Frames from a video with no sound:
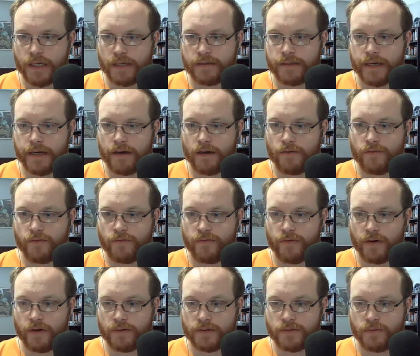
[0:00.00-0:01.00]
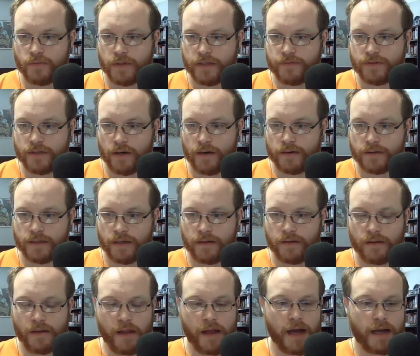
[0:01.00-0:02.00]
Now, folks, we've talked a
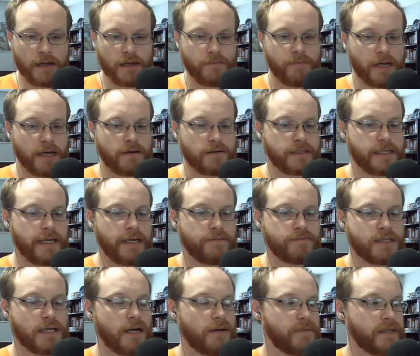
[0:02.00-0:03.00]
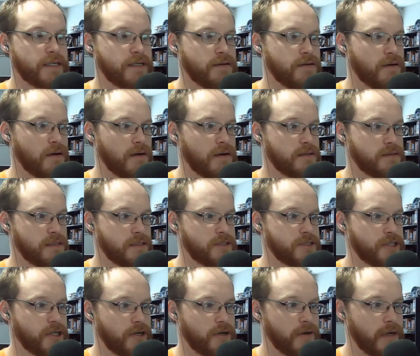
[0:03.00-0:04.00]
lot about game time here on the
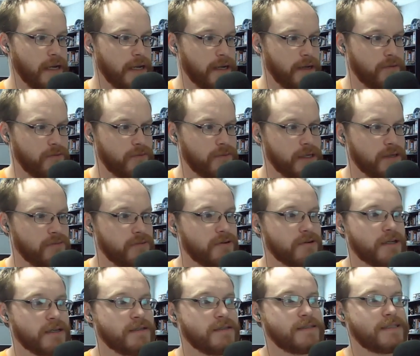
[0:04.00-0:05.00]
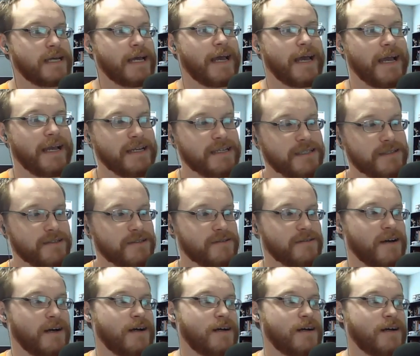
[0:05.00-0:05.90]
show, and we will continue